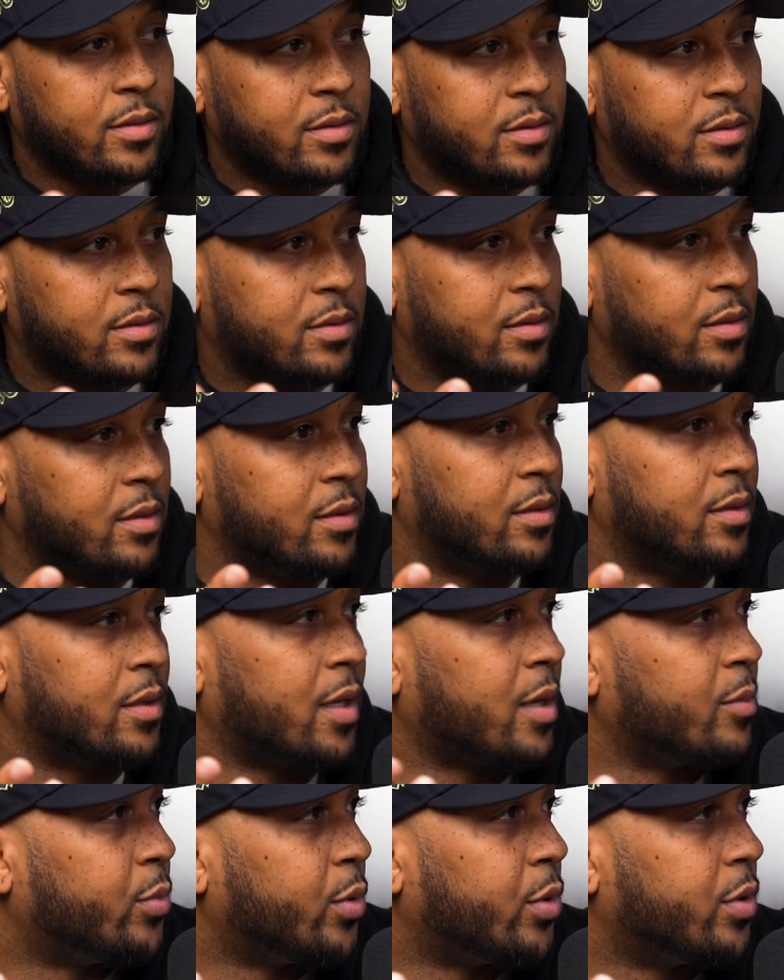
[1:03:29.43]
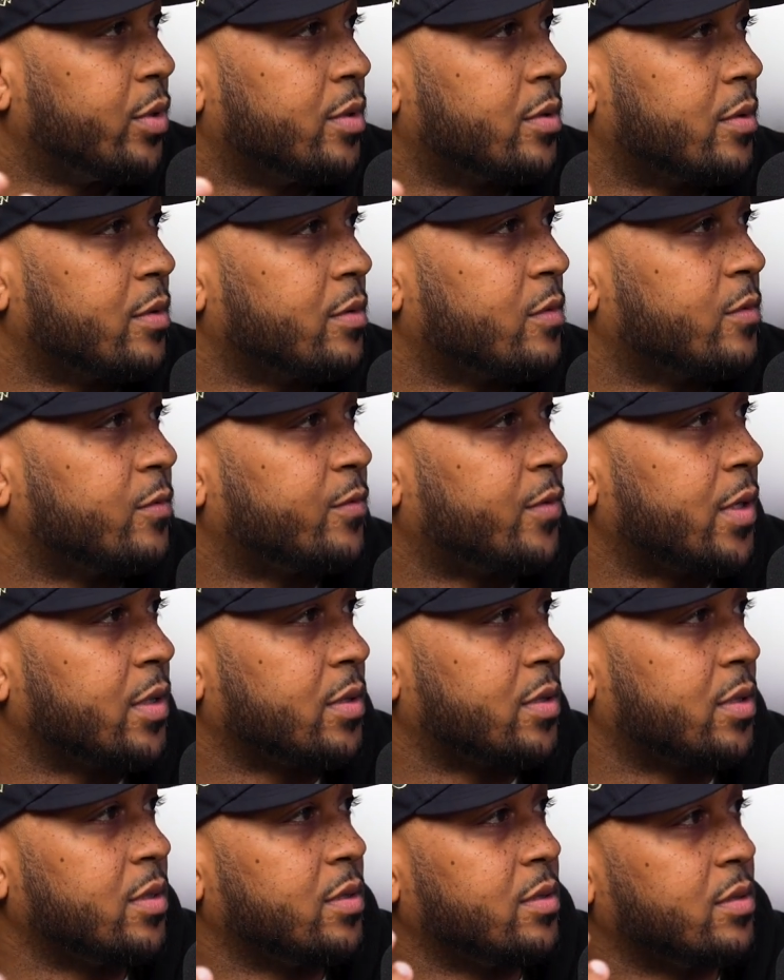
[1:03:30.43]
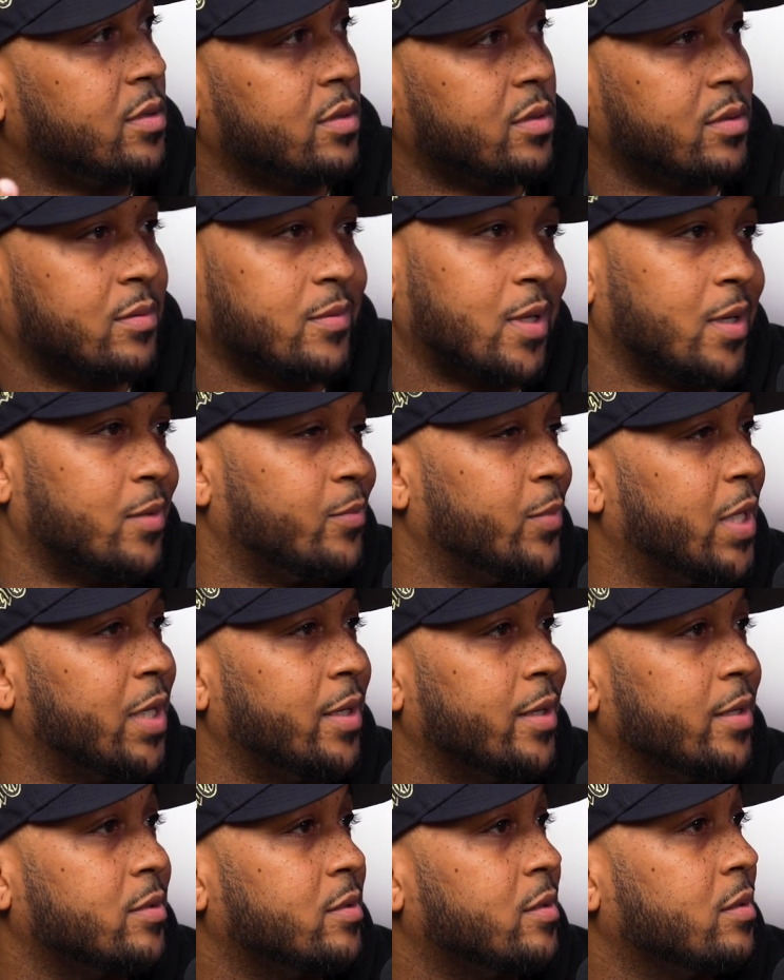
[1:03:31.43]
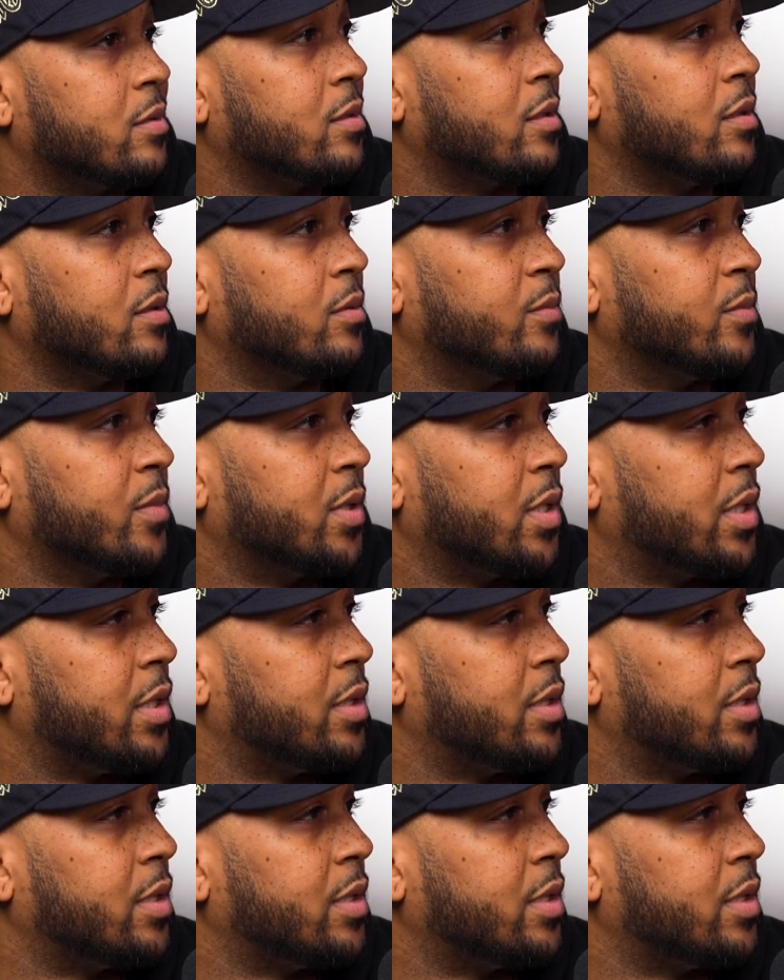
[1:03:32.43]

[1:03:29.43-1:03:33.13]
see they boys on some fuck shit and just like, man, that's just him,